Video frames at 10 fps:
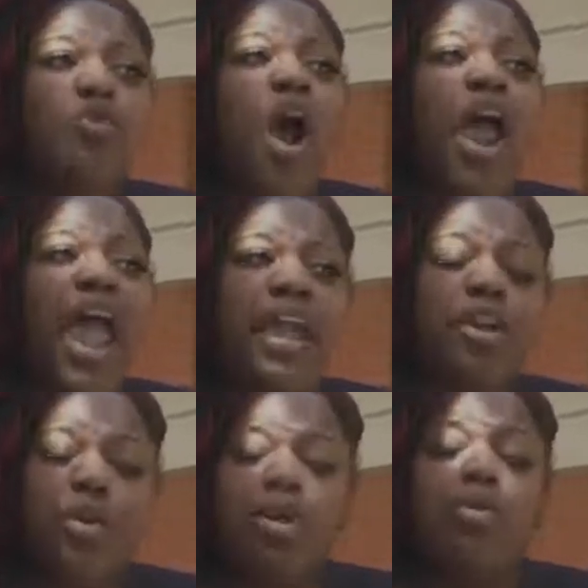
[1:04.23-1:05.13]
who are
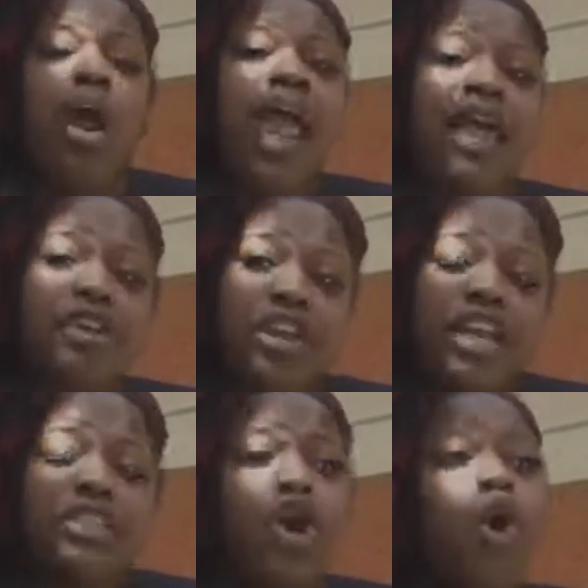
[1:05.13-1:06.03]
angry, who are
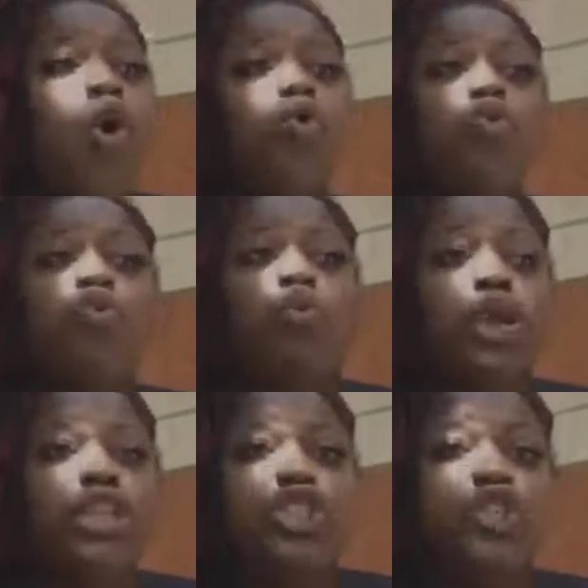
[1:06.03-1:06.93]
anarchists, who
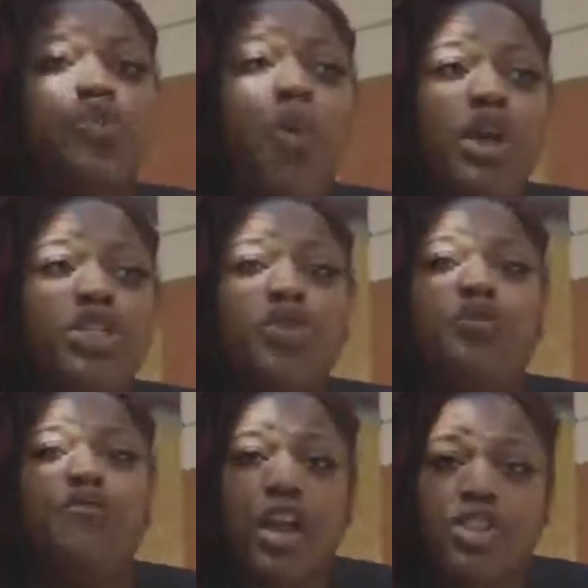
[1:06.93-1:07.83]
really just want to
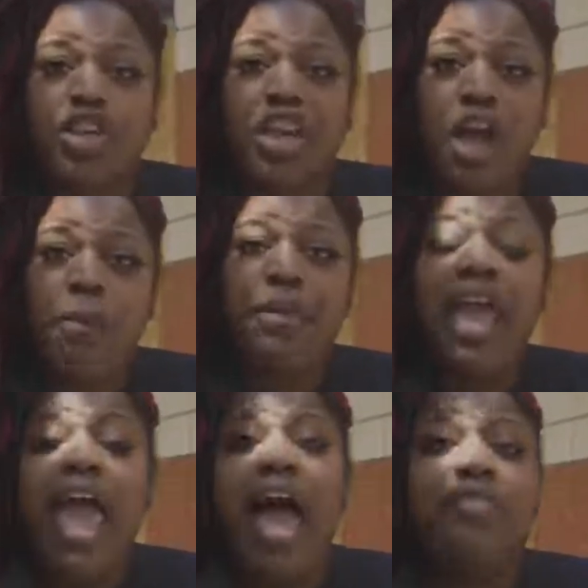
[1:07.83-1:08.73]
fuck shit up,
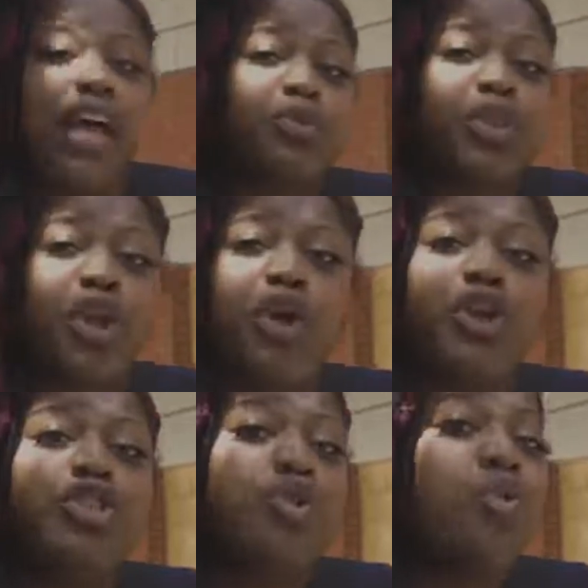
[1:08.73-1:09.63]
and that's what they're going
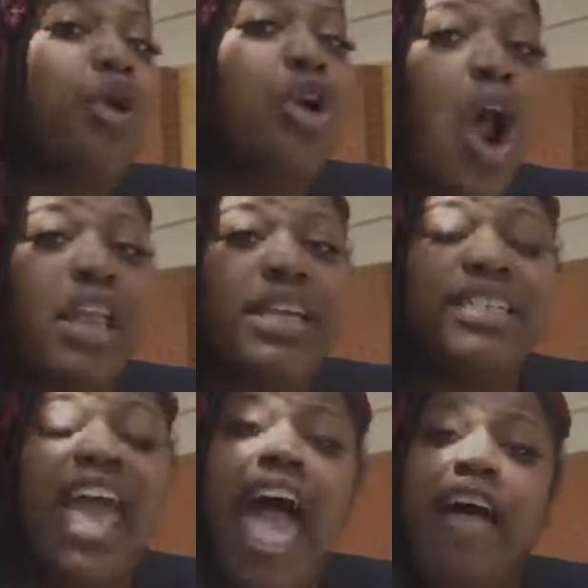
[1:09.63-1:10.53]
to do regardless.
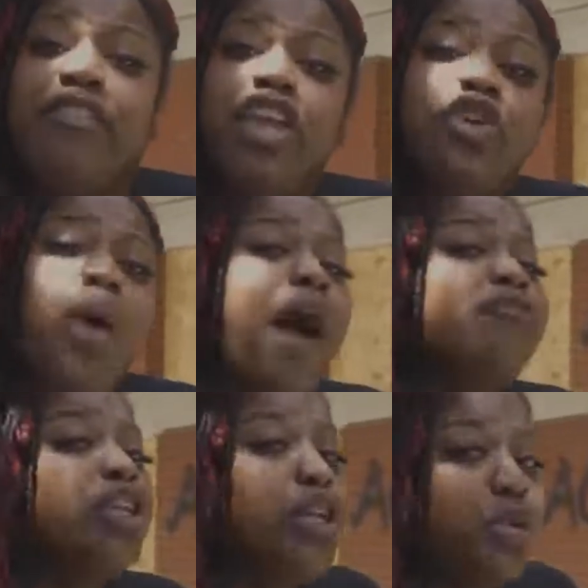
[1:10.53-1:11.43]
And then you
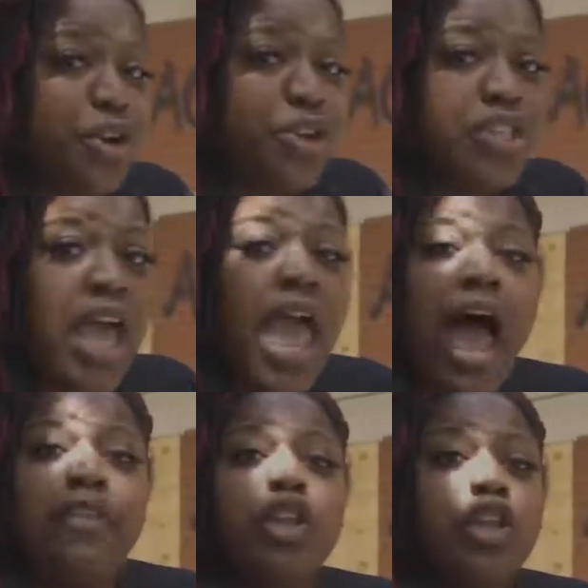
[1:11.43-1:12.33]
have the looters.
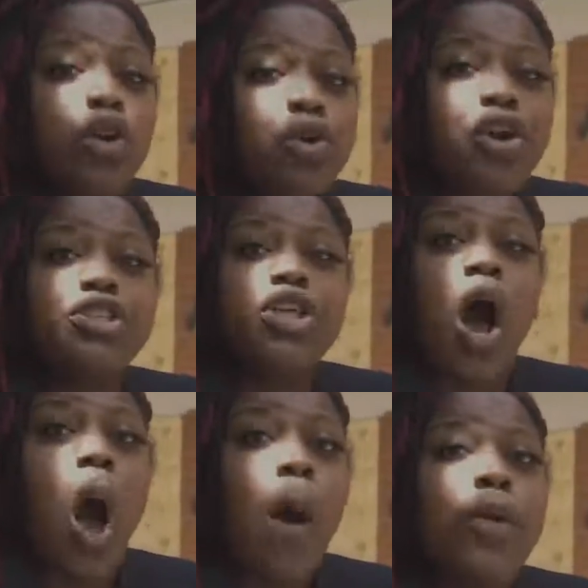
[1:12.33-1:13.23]
And the looters
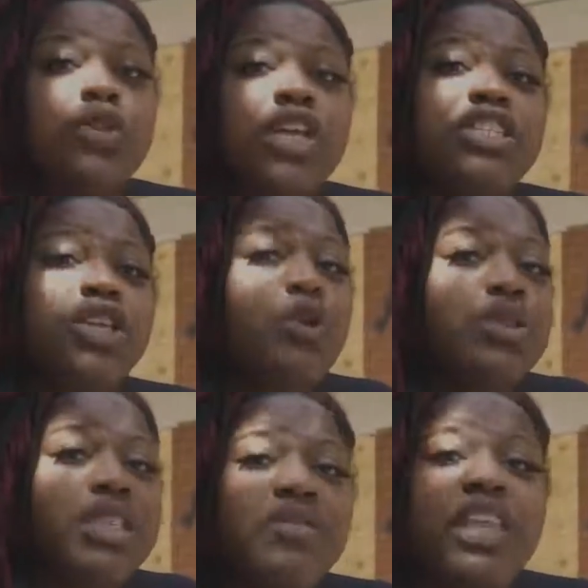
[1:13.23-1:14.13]
almost
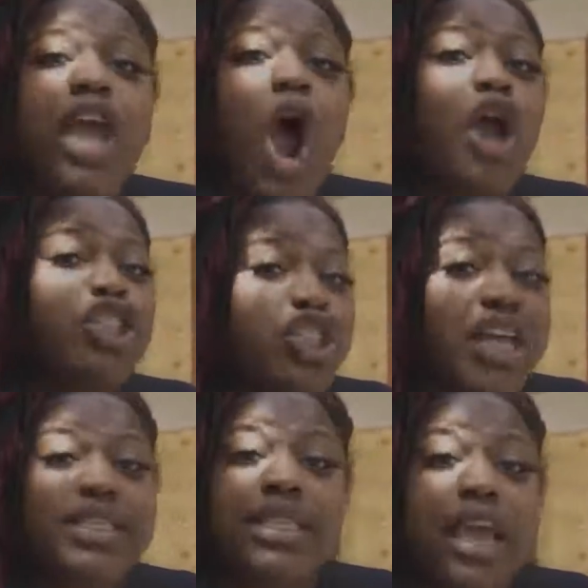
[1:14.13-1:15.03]
exclusively are
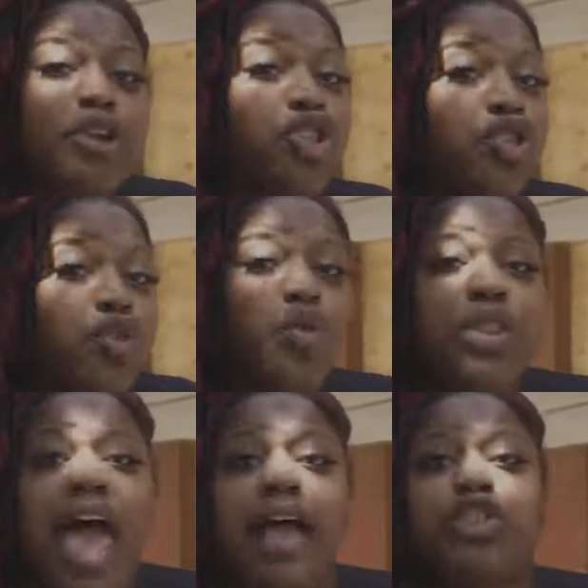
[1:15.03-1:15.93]
just there to do
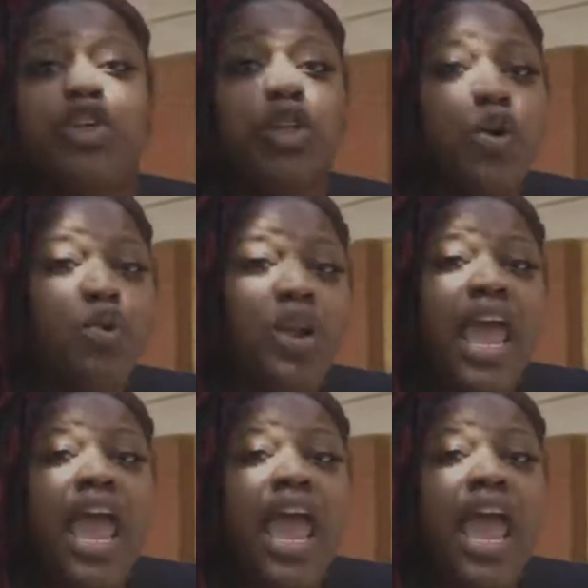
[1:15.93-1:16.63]
that, to loot.